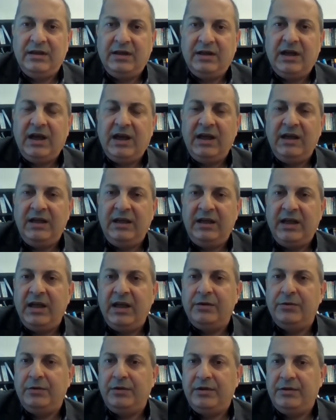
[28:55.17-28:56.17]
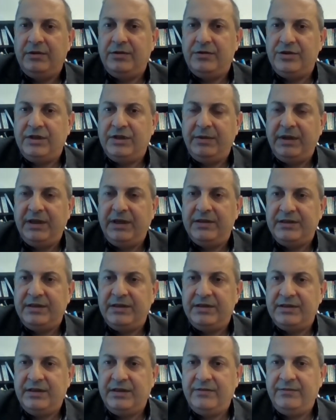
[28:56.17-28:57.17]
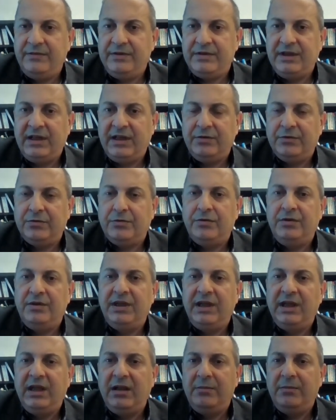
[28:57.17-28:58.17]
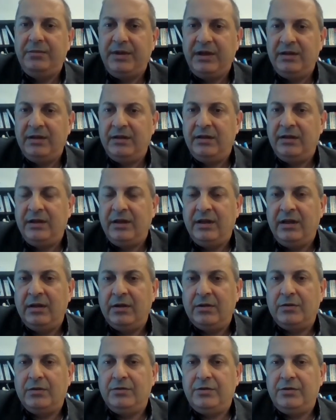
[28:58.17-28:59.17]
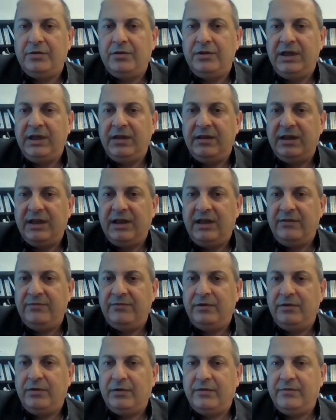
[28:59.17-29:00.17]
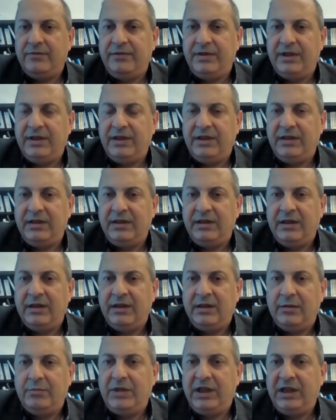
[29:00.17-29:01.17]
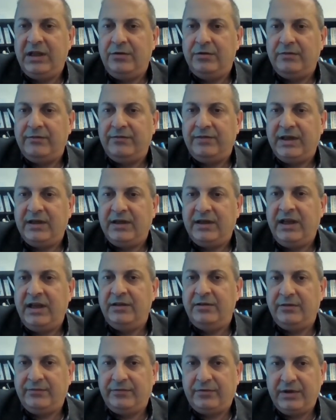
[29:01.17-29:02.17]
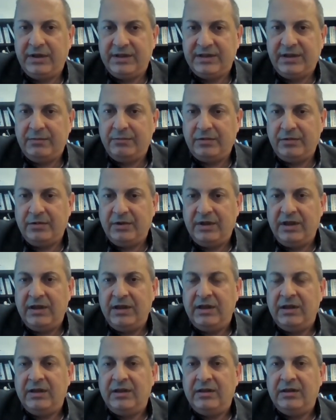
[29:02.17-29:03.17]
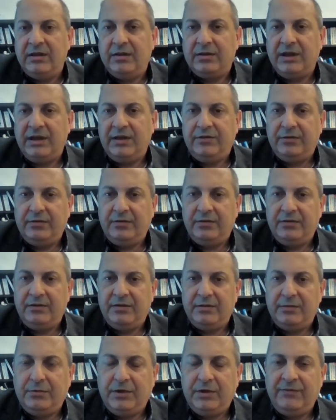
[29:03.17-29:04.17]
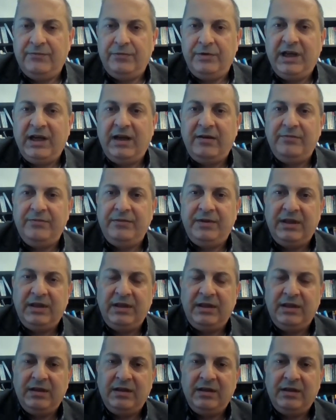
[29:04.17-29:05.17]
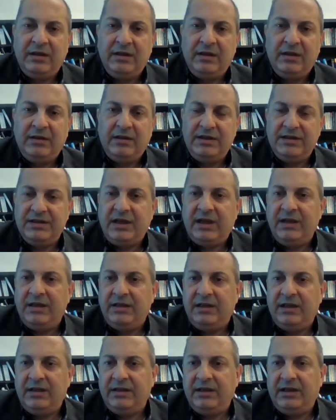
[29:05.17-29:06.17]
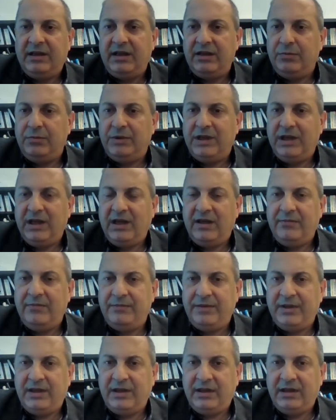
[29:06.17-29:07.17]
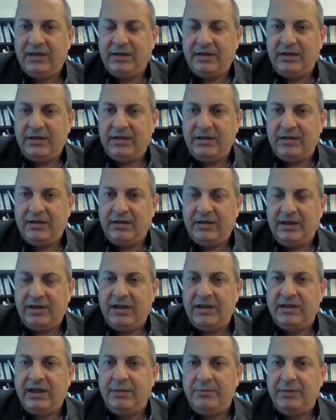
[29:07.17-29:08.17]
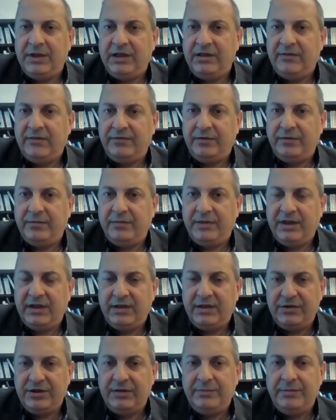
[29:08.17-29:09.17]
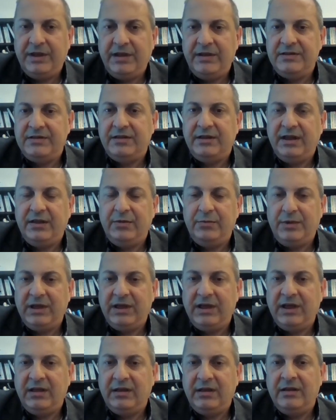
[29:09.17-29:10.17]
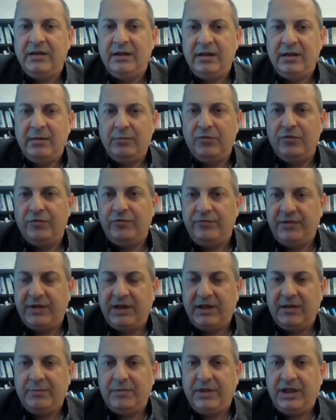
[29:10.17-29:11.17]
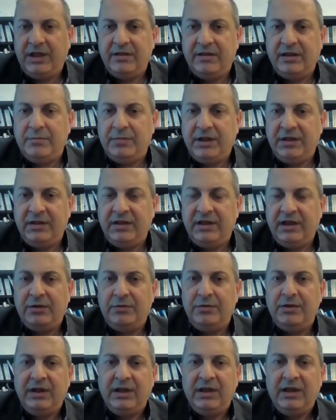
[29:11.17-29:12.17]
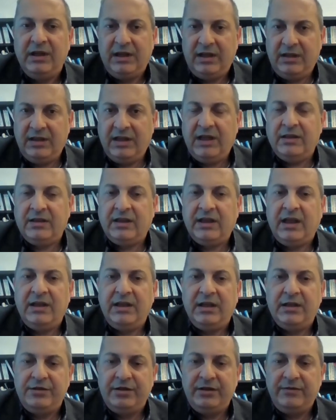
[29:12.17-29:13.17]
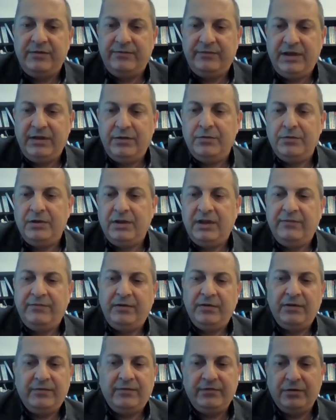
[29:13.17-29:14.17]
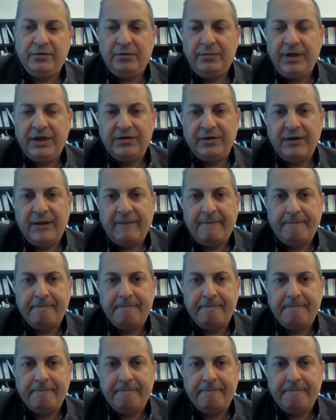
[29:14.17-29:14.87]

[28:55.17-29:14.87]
highly accurate GPS receivers that could help in controlling the level of the blade of a grader, for example. Okay, so if we have the design data and we have the real-time data from the GPS, then we can move the blade up and down, and that can achieve very good level of automation.